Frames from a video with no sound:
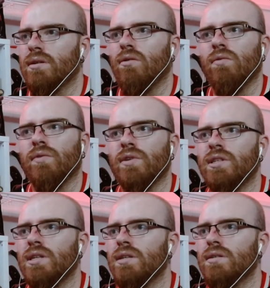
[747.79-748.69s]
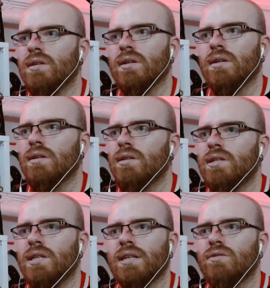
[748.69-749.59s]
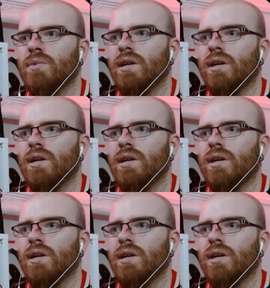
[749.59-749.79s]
Hopefully she is here. She has to be